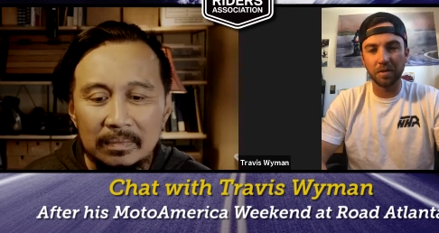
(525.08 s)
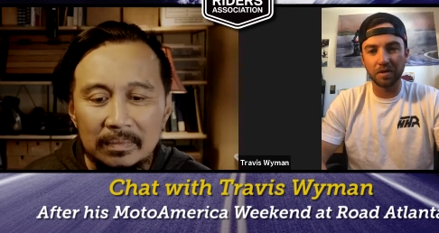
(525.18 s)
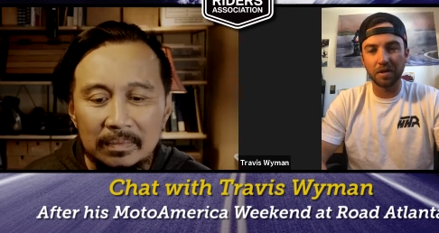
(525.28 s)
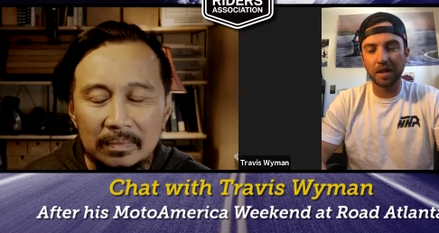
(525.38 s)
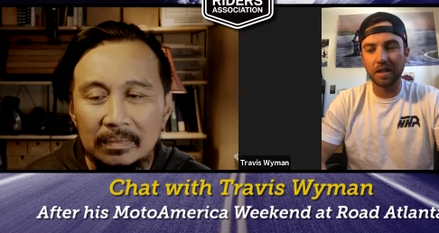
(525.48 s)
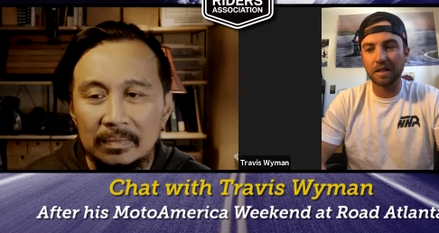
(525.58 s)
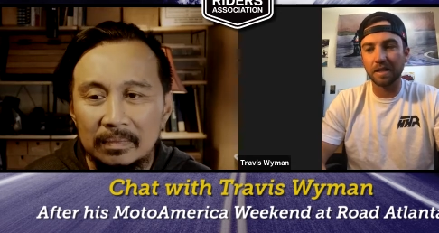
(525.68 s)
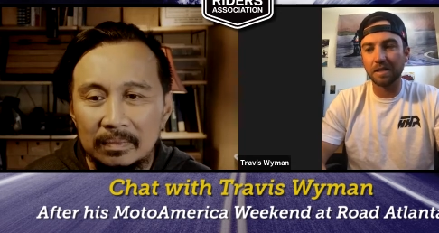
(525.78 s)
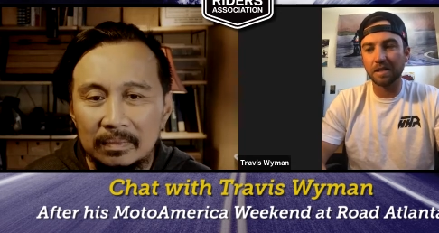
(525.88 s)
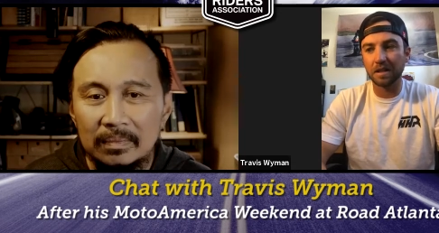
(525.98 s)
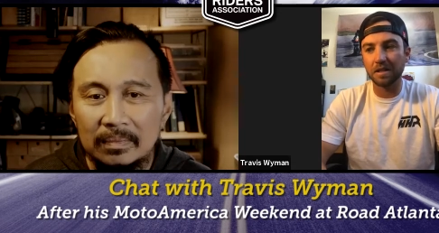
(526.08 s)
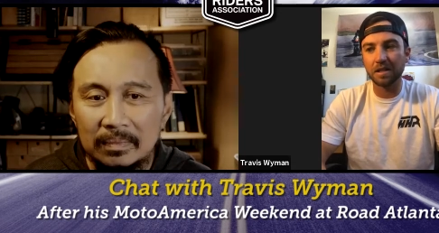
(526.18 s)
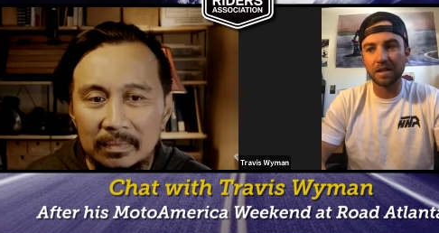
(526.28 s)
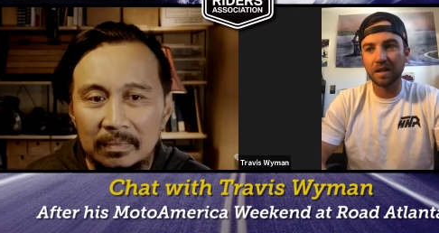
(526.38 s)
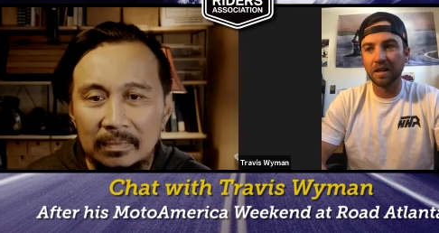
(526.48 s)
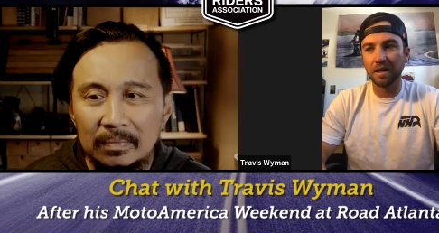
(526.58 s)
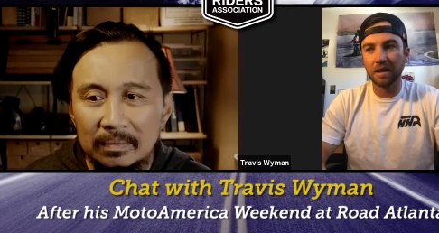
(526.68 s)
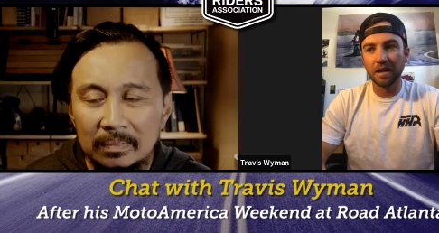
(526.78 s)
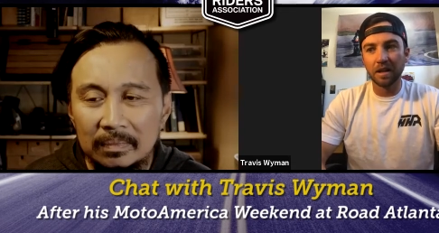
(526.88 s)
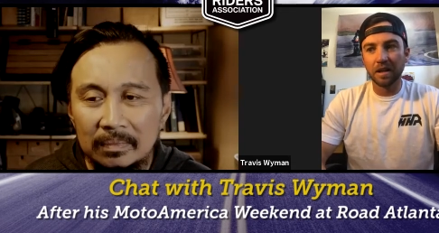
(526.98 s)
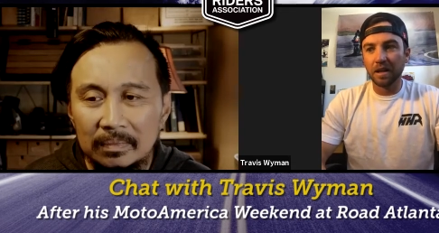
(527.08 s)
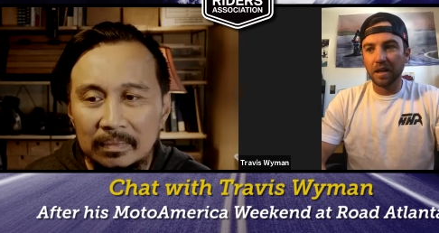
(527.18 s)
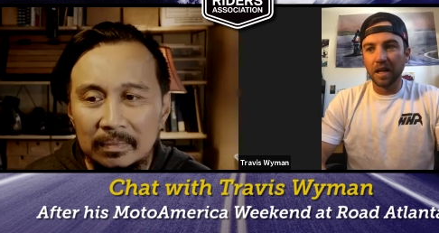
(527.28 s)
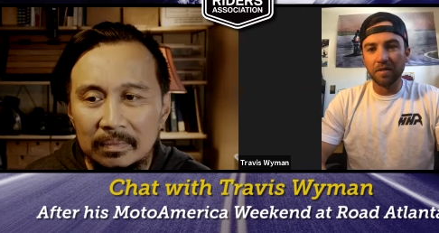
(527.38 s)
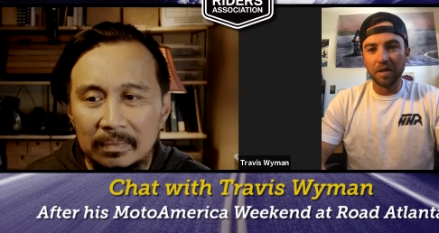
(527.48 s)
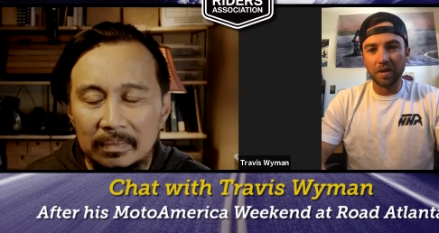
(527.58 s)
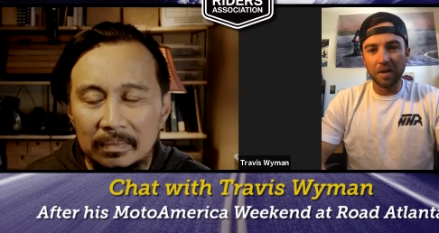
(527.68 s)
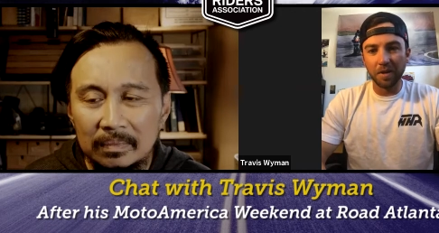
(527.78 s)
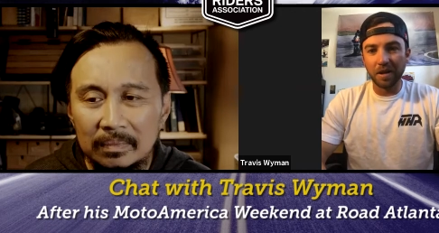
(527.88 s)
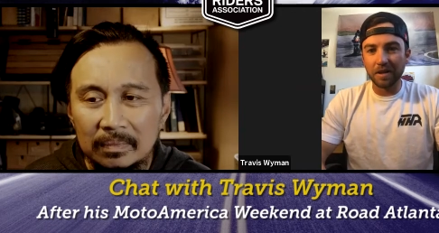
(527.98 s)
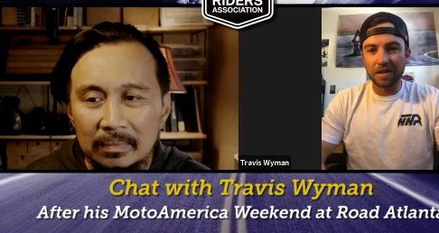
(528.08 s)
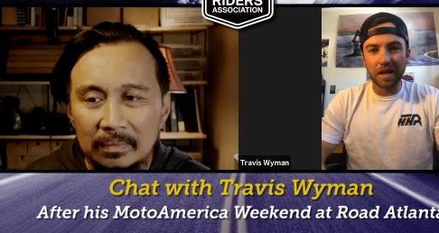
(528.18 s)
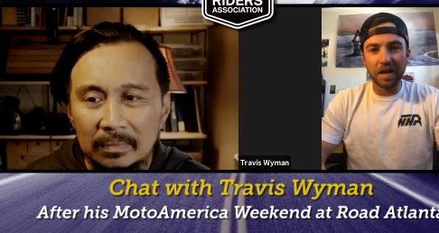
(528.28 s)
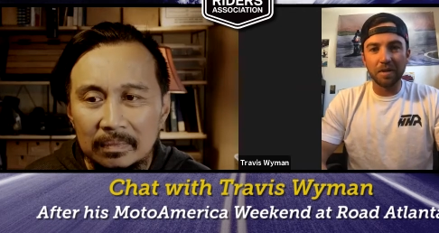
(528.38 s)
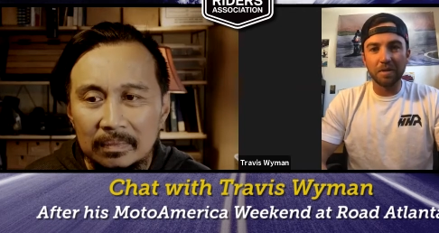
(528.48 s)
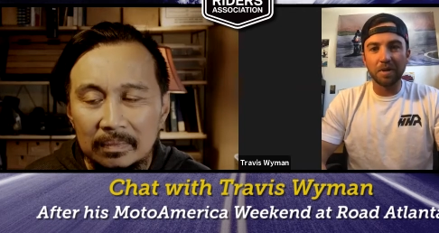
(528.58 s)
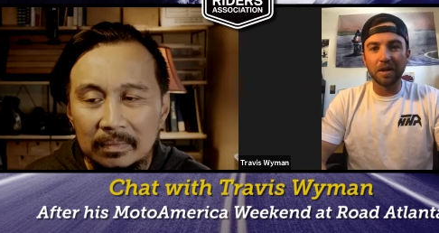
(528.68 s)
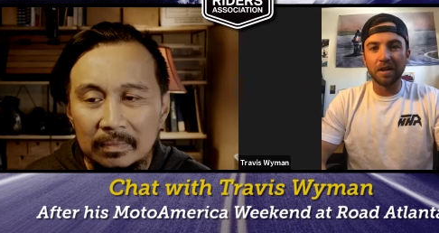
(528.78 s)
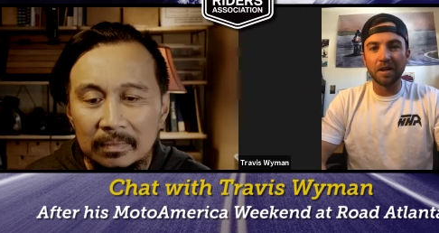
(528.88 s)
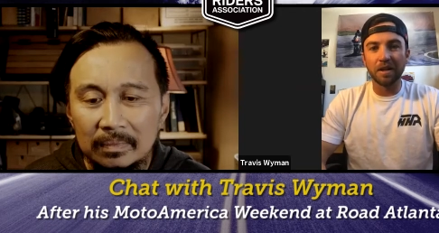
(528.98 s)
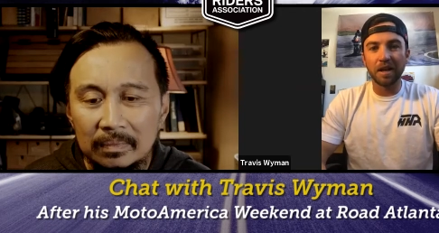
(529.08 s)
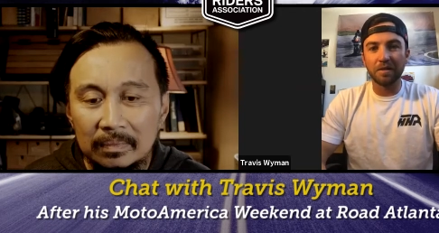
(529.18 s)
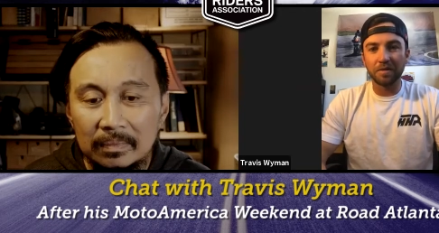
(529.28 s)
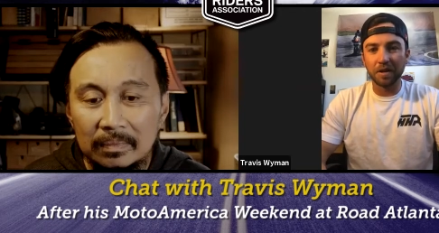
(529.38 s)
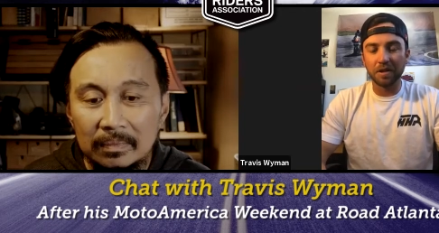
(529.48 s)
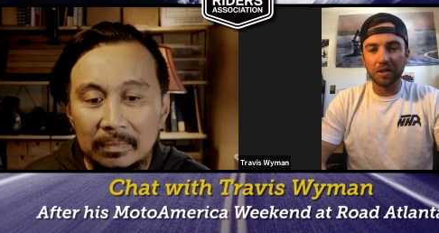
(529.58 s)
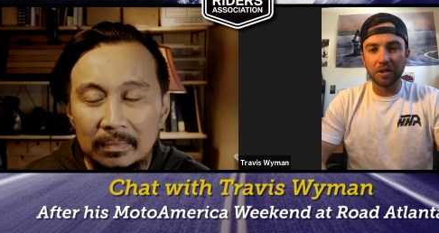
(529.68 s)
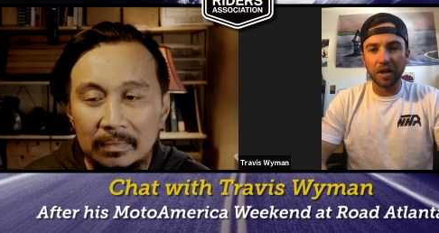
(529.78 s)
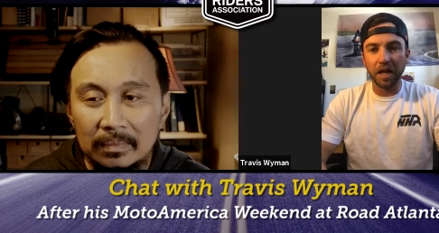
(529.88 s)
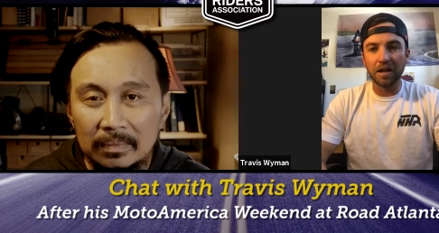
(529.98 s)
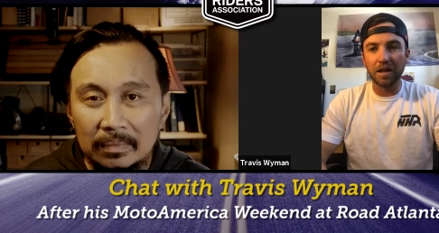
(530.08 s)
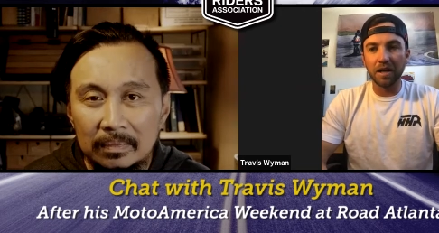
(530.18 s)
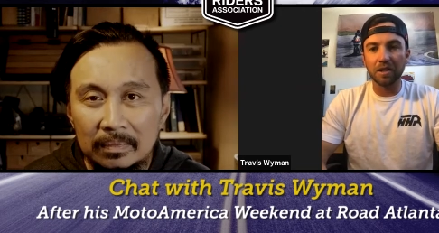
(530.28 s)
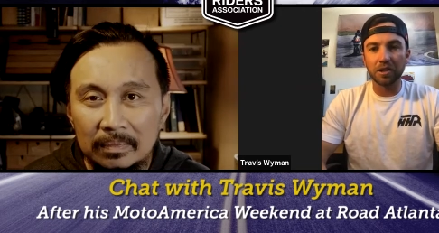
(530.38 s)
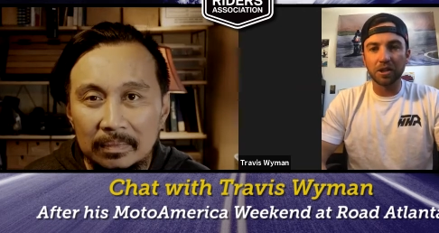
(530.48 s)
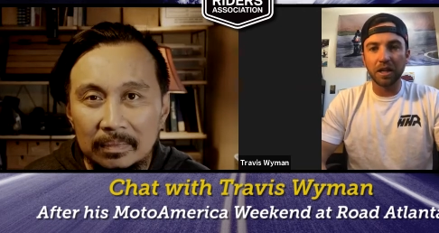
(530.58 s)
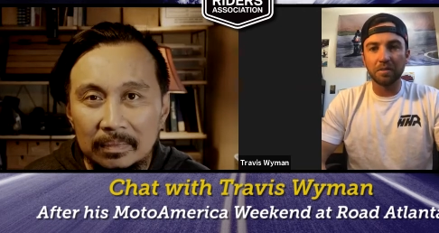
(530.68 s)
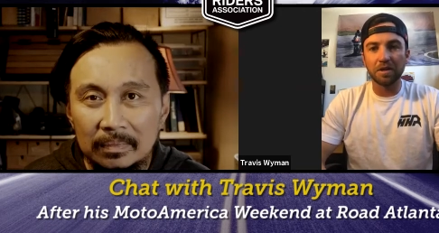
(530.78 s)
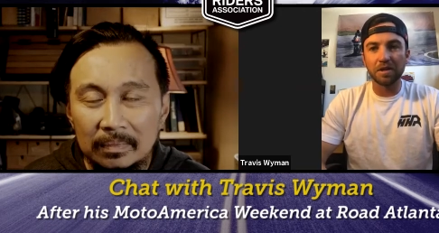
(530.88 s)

Speaker 1: both classes because even though I put in the time, I put in the effort to train and get in shape.